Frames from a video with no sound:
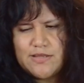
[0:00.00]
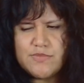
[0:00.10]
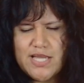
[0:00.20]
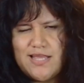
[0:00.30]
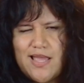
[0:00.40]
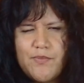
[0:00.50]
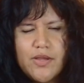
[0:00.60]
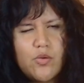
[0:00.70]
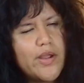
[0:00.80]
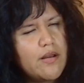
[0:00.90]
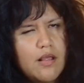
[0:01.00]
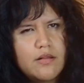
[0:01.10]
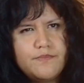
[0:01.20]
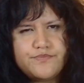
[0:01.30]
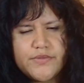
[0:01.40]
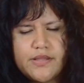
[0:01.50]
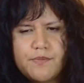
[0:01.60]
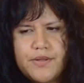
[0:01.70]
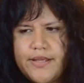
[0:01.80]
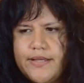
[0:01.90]
some dynamic going on in
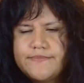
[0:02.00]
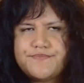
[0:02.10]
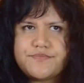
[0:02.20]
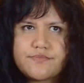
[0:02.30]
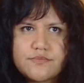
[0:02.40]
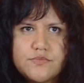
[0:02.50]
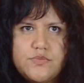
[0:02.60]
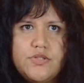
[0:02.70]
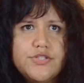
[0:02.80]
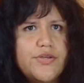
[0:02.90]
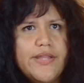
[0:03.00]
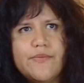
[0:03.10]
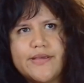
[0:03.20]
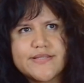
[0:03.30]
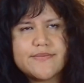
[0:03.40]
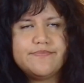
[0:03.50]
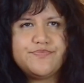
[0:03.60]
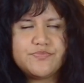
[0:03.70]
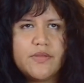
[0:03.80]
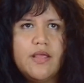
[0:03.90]
the play. So anyways,
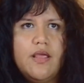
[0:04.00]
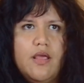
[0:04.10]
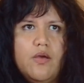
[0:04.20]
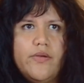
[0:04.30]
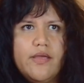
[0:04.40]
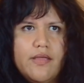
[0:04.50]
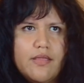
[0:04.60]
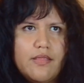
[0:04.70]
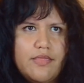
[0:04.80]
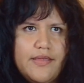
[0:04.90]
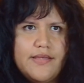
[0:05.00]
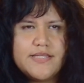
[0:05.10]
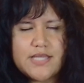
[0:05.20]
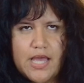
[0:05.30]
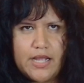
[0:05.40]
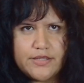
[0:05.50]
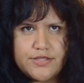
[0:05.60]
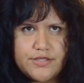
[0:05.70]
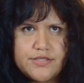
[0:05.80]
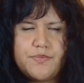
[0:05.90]
we got these
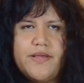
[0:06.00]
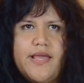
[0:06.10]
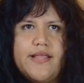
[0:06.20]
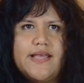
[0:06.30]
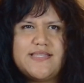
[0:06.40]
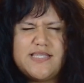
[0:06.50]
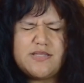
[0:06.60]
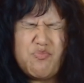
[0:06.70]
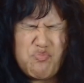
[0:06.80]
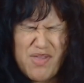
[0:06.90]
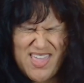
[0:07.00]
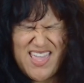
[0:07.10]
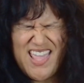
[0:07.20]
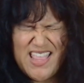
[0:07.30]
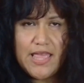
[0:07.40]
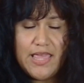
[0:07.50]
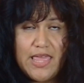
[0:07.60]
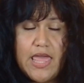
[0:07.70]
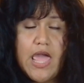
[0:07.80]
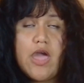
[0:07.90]
actors playing as these main
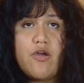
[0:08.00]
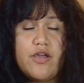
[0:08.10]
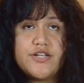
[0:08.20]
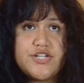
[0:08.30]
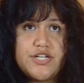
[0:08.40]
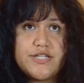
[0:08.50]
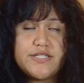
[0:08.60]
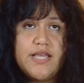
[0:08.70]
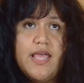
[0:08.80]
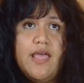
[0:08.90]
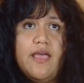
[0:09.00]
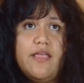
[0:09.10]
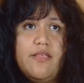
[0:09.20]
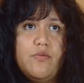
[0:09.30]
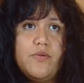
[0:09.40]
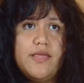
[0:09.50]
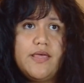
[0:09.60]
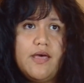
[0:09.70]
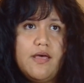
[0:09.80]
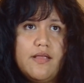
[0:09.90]
characters. And then we
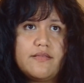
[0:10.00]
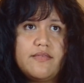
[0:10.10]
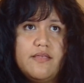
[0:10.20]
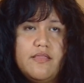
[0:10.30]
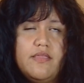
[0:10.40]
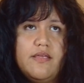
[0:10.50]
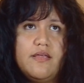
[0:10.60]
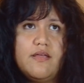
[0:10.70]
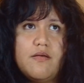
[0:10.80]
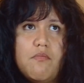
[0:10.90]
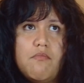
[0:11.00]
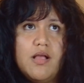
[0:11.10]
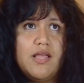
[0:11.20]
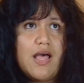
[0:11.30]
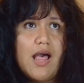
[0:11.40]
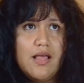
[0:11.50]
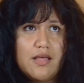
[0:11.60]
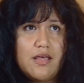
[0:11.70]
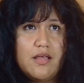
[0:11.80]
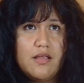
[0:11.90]
got the
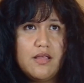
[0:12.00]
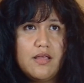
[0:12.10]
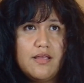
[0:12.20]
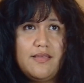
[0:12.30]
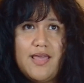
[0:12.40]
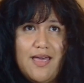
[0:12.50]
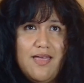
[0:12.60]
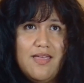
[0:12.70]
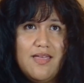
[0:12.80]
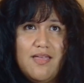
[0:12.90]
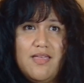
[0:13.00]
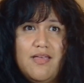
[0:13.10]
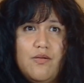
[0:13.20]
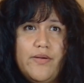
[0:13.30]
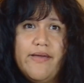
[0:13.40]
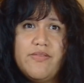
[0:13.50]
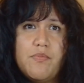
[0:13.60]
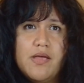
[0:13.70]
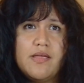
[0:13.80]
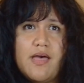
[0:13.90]
mangaka. Yeah? We have the
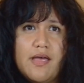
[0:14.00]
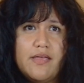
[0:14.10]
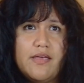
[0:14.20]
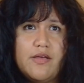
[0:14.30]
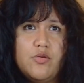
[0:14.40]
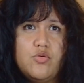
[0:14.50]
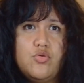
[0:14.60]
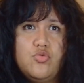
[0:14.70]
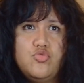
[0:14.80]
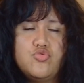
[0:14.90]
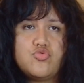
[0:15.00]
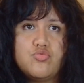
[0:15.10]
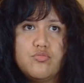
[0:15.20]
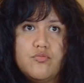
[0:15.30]
mangaka who's